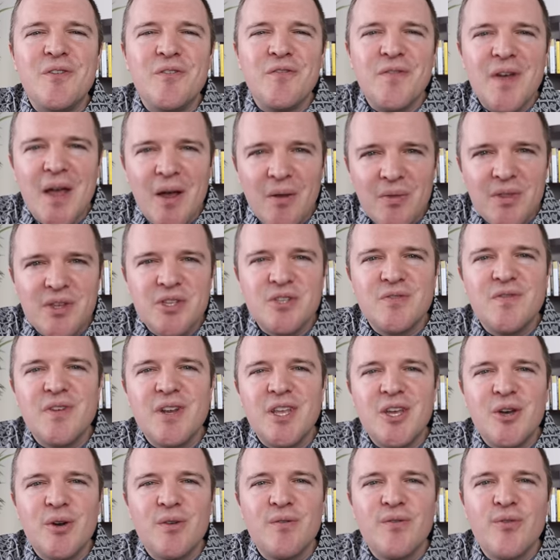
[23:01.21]
you found this
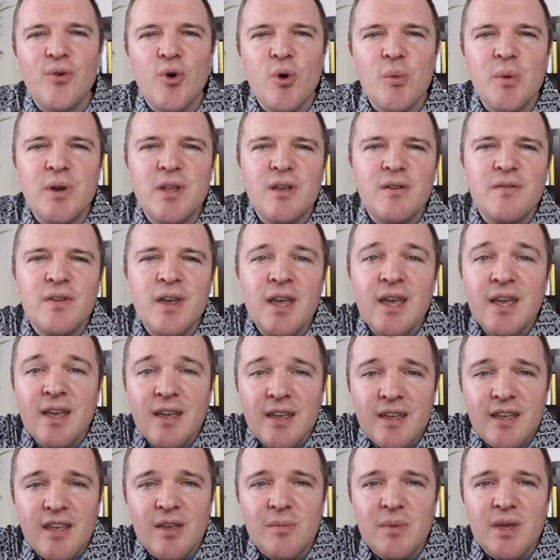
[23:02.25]
video informative,
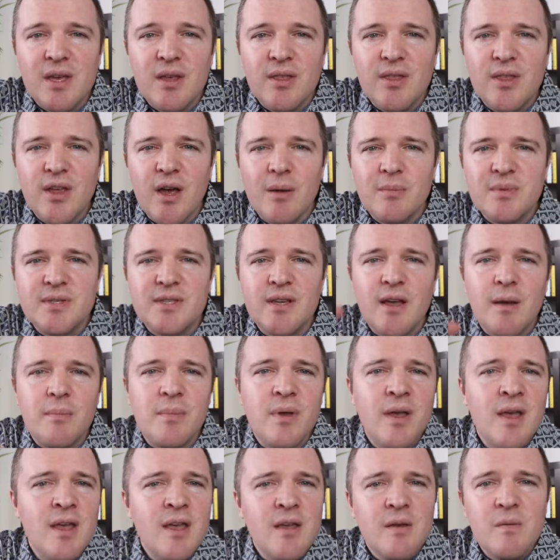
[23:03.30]
give me a thumbs
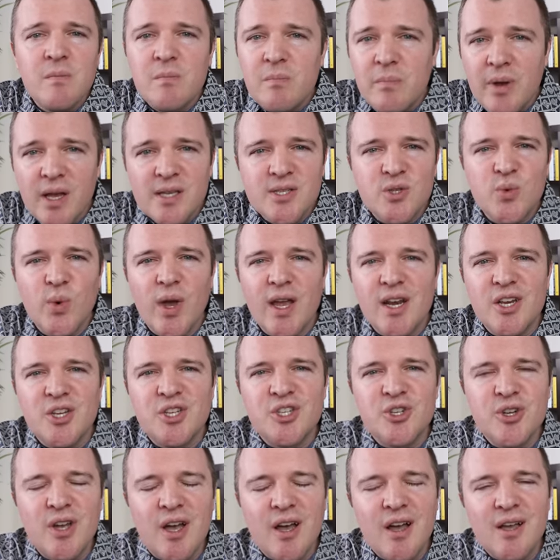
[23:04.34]
up. Best way
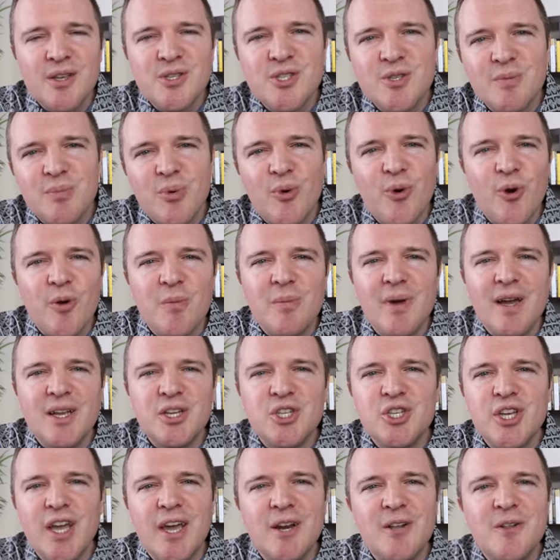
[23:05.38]
to uh, support my
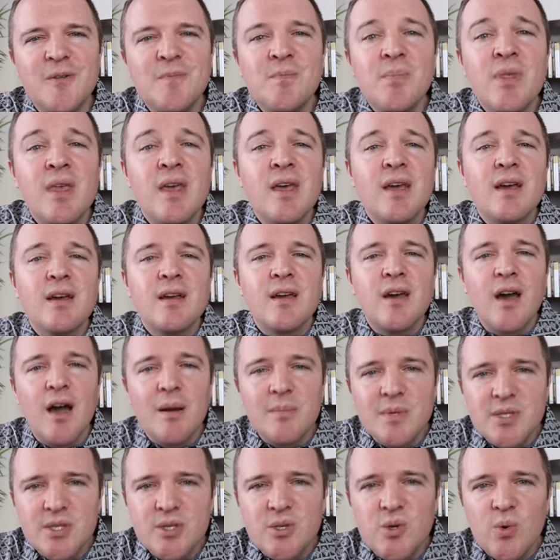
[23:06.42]
channel
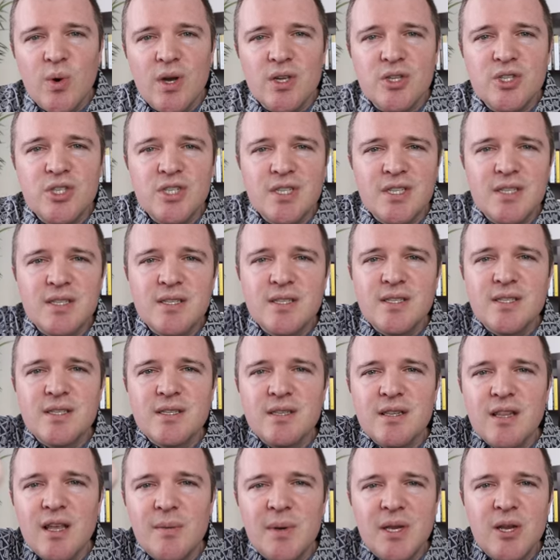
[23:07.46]
comments or questions,
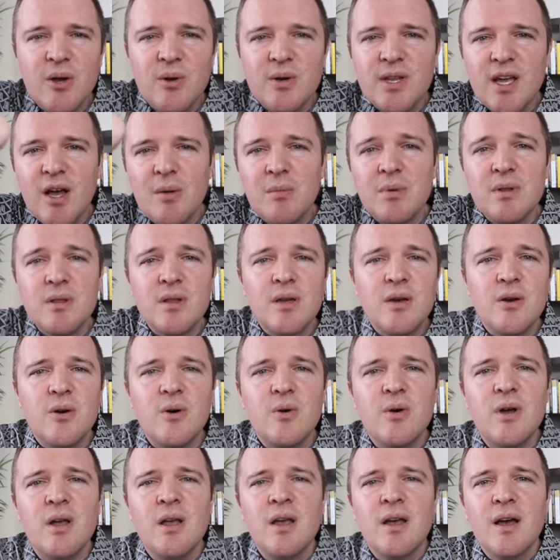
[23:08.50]
let me know down
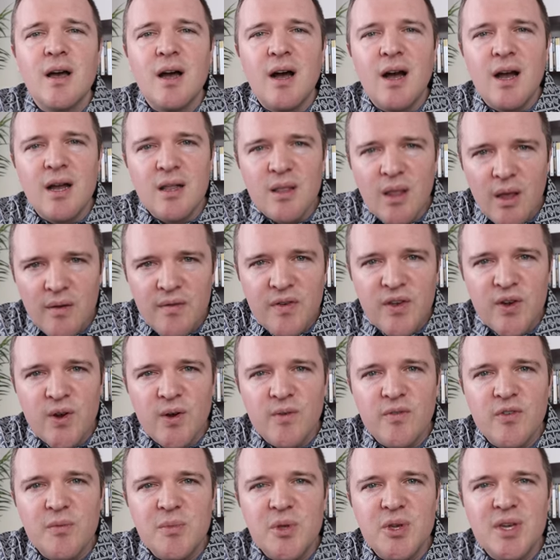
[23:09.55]
below. I love
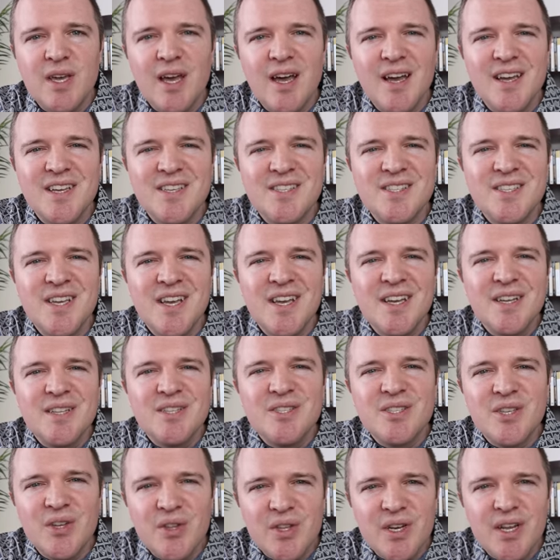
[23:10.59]
hearing from you guys.
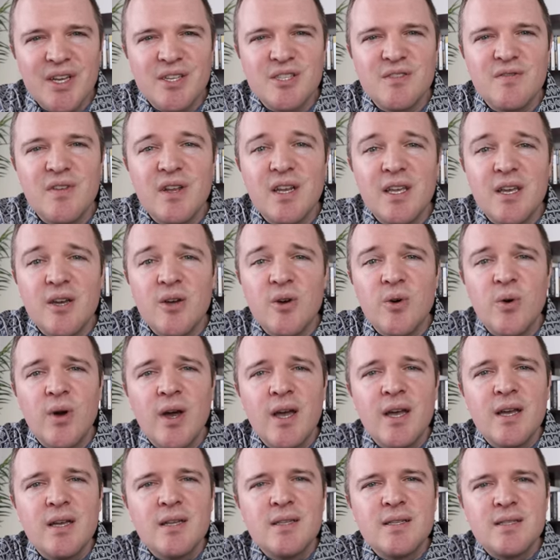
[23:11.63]
Till the next video,
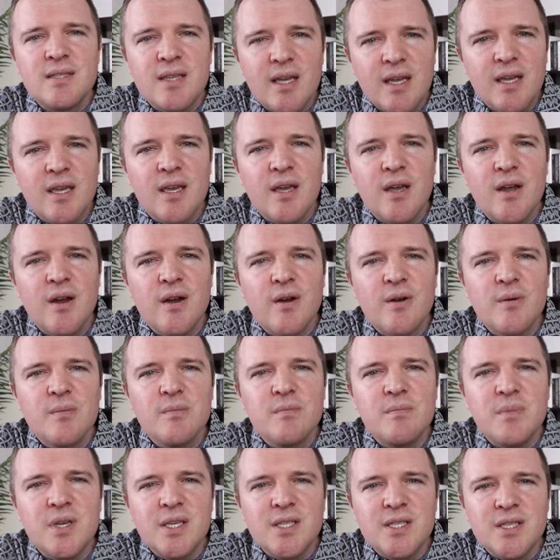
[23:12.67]
take care,
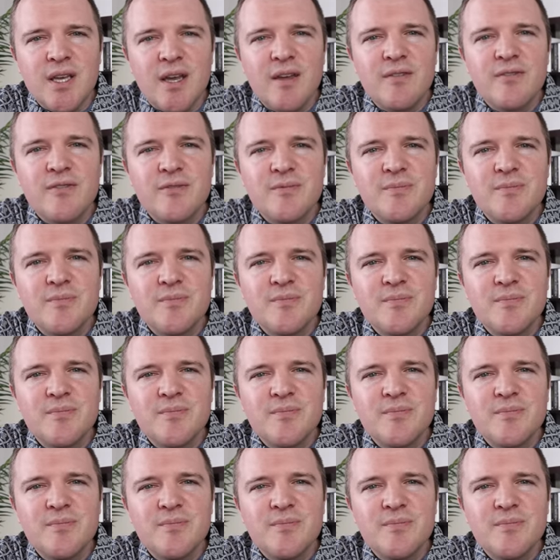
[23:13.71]
be safe.